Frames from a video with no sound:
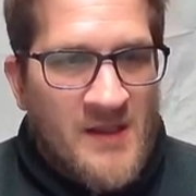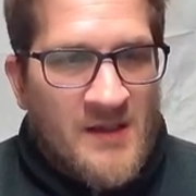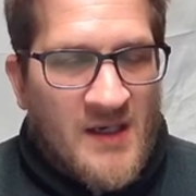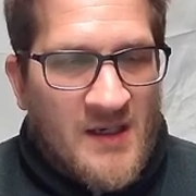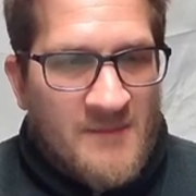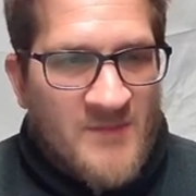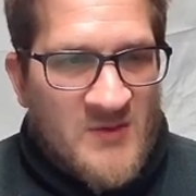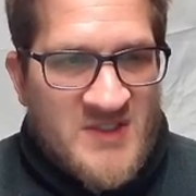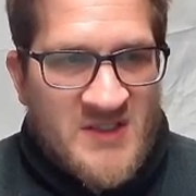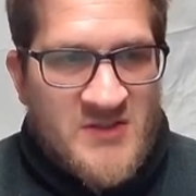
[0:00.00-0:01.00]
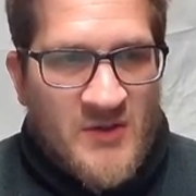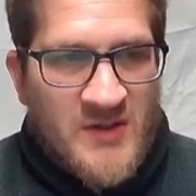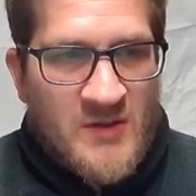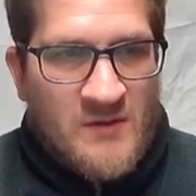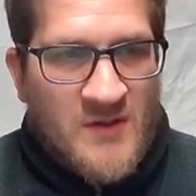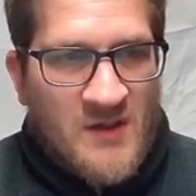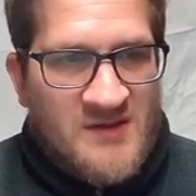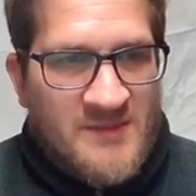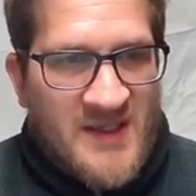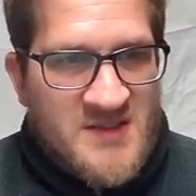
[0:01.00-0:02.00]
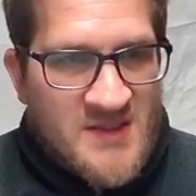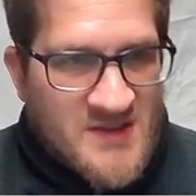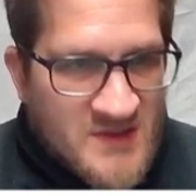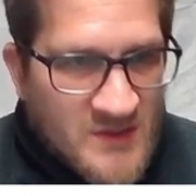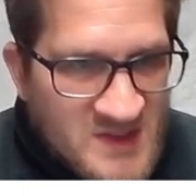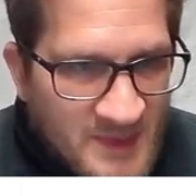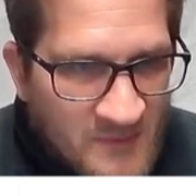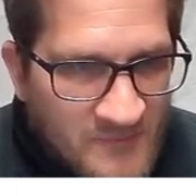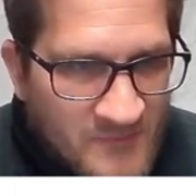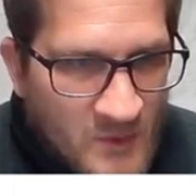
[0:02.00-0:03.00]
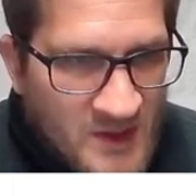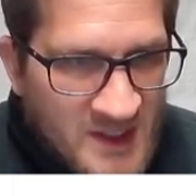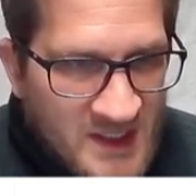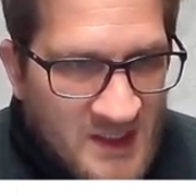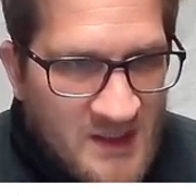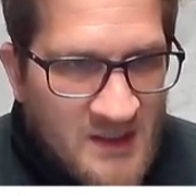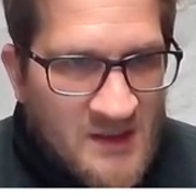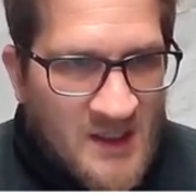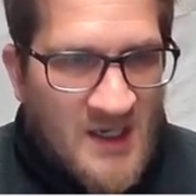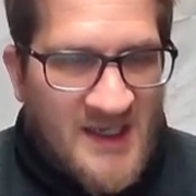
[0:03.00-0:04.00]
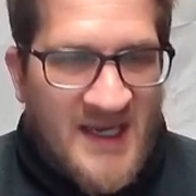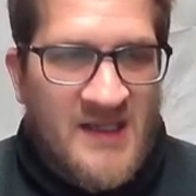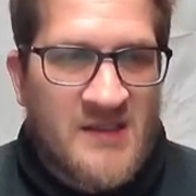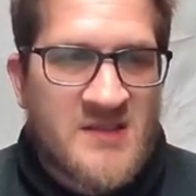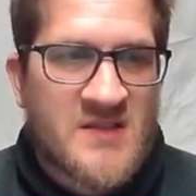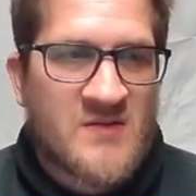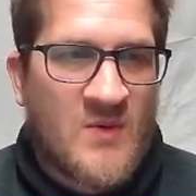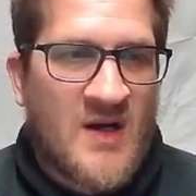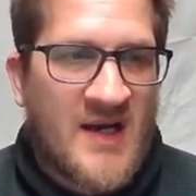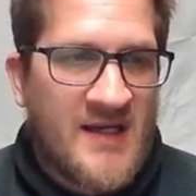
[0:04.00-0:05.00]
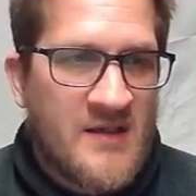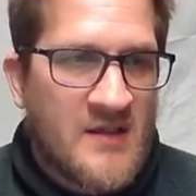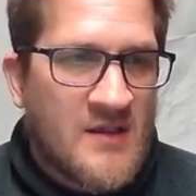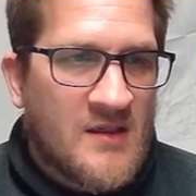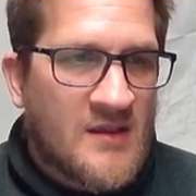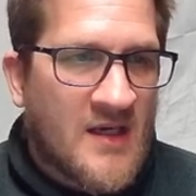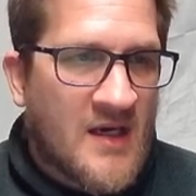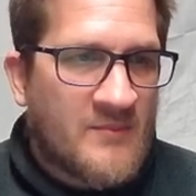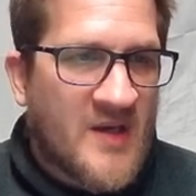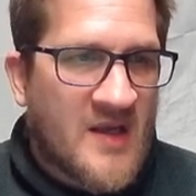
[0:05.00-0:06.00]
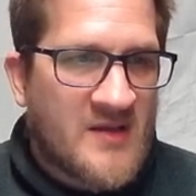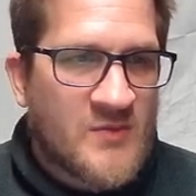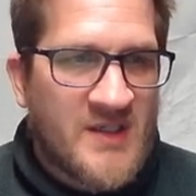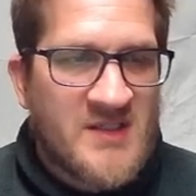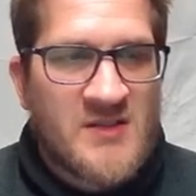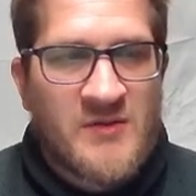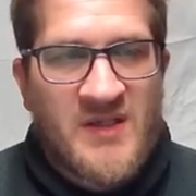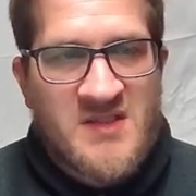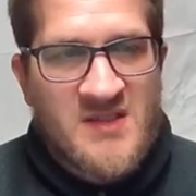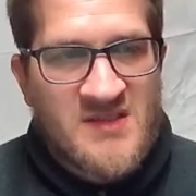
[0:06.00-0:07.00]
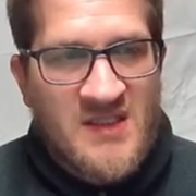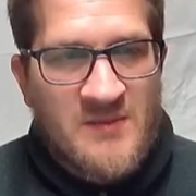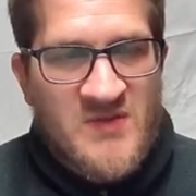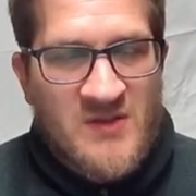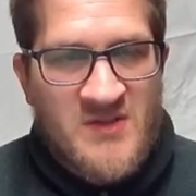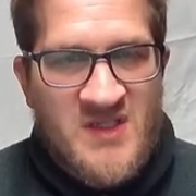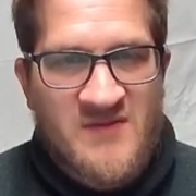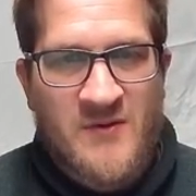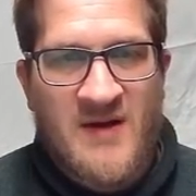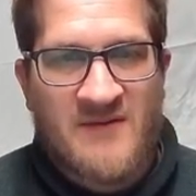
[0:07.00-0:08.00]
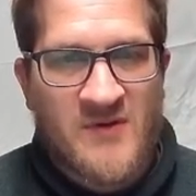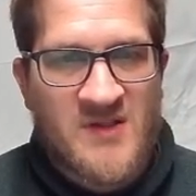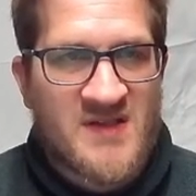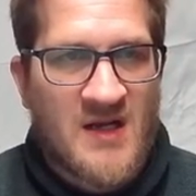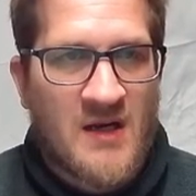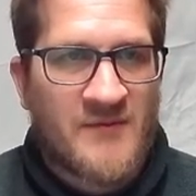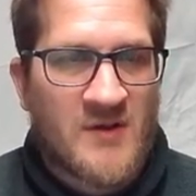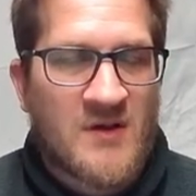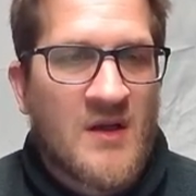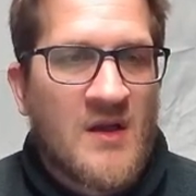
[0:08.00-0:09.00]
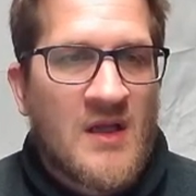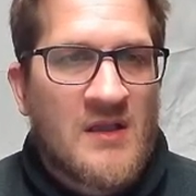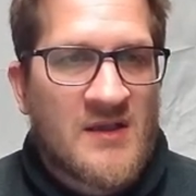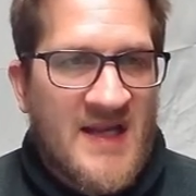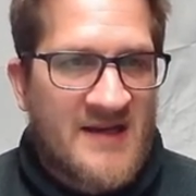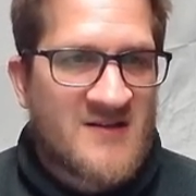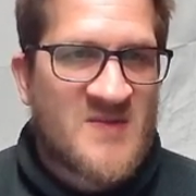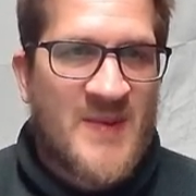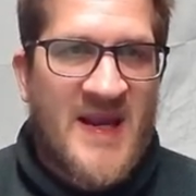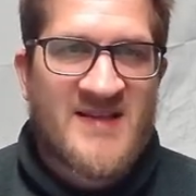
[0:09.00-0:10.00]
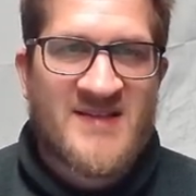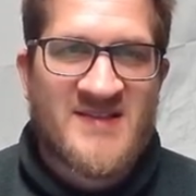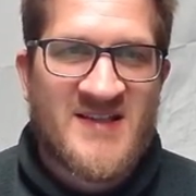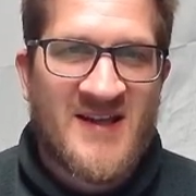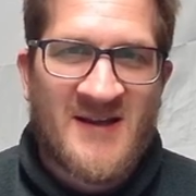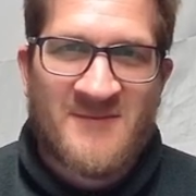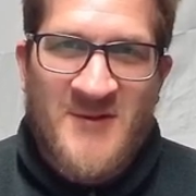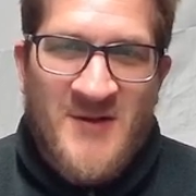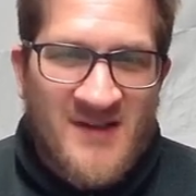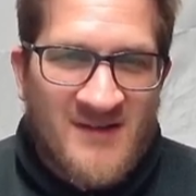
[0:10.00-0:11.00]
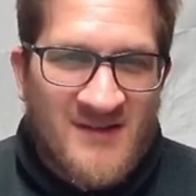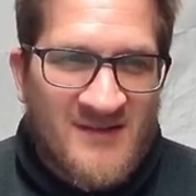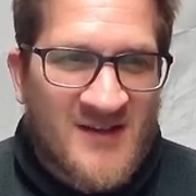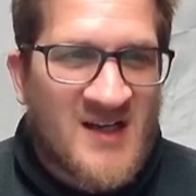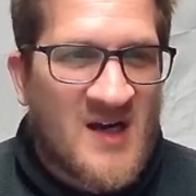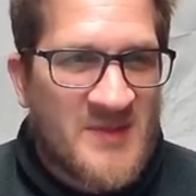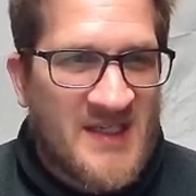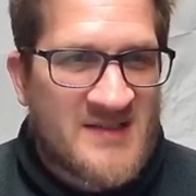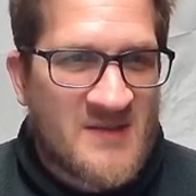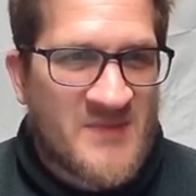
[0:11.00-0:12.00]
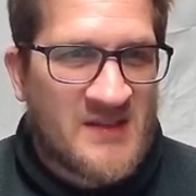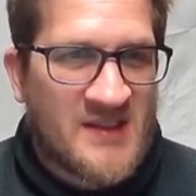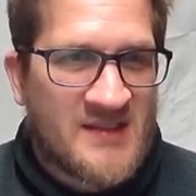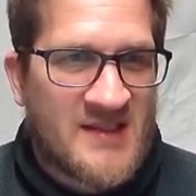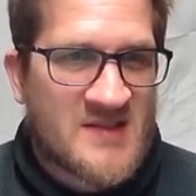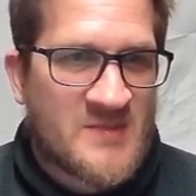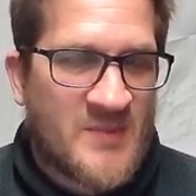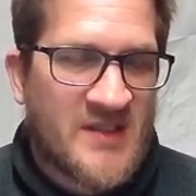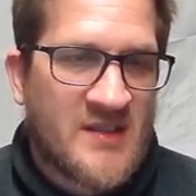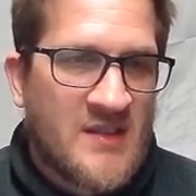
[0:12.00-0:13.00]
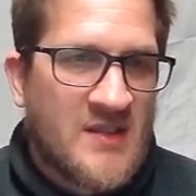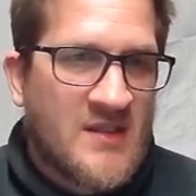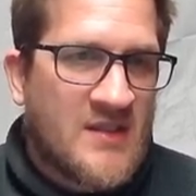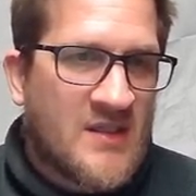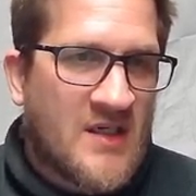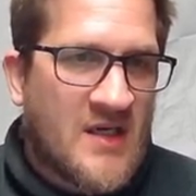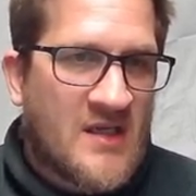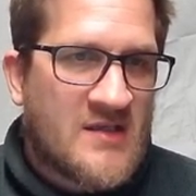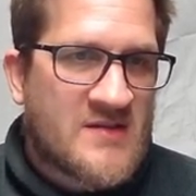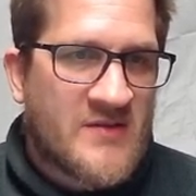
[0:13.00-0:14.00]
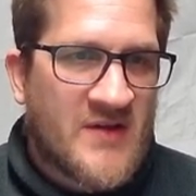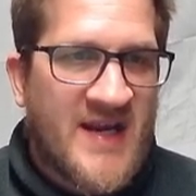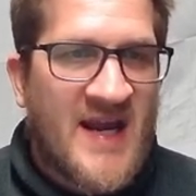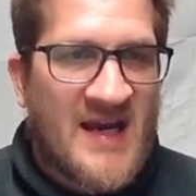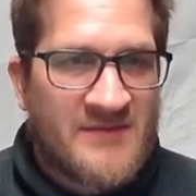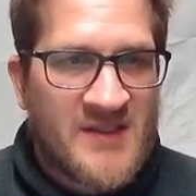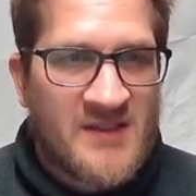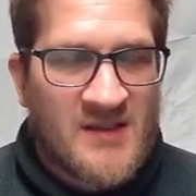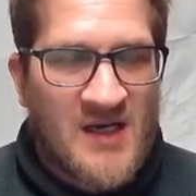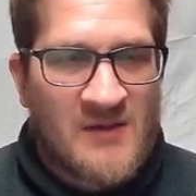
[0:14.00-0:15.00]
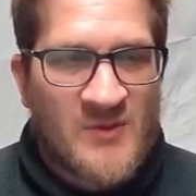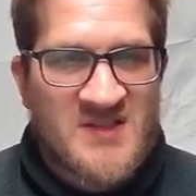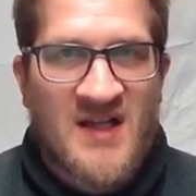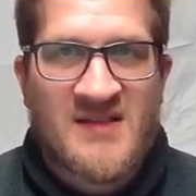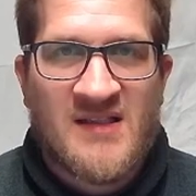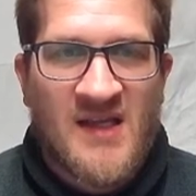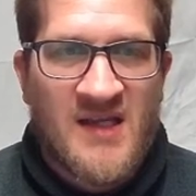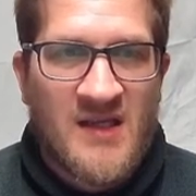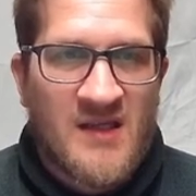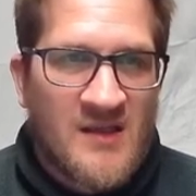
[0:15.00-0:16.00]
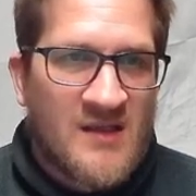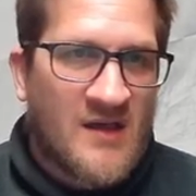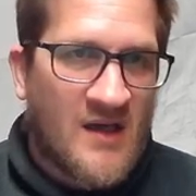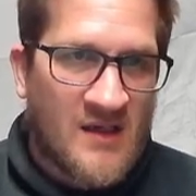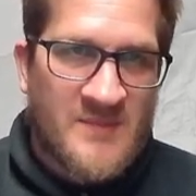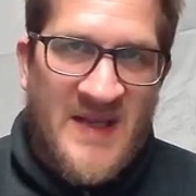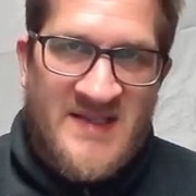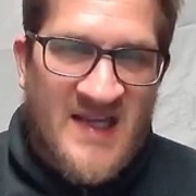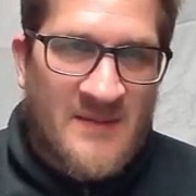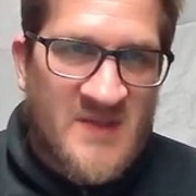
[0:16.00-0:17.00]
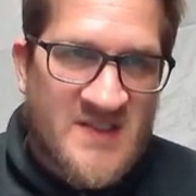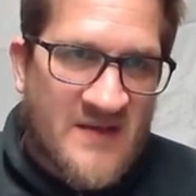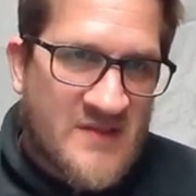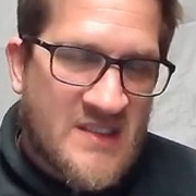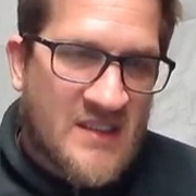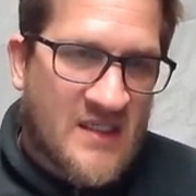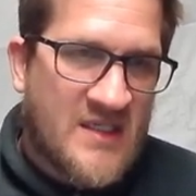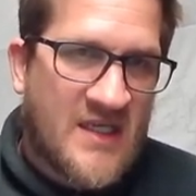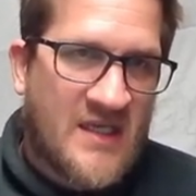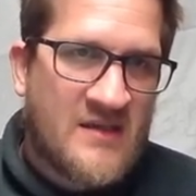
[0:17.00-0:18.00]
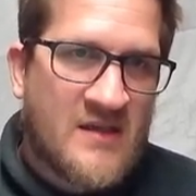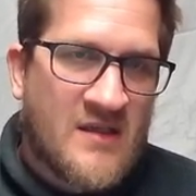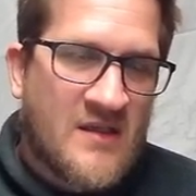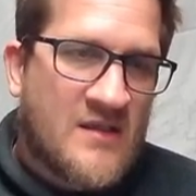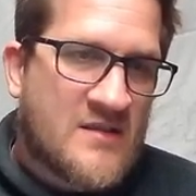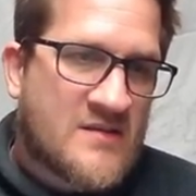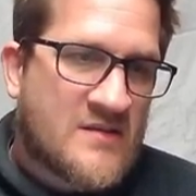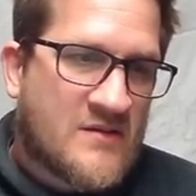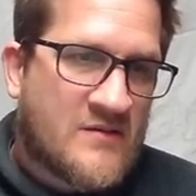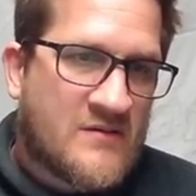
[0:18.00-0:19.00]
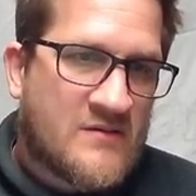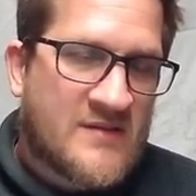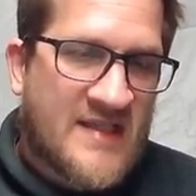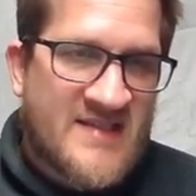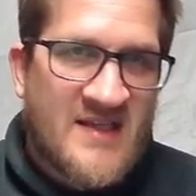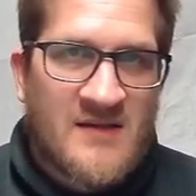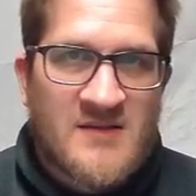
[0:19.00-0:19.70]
Um, I was going to show you the overall dimensions. So it's about 48 uh, inches wide, um, by 22 inches deep. So just for reference there, if you're looking at your space and seeing if you can accommodate something like this. But uh, so there you have it. Uh, what's not to like on bass cabinet 1798. So that's it.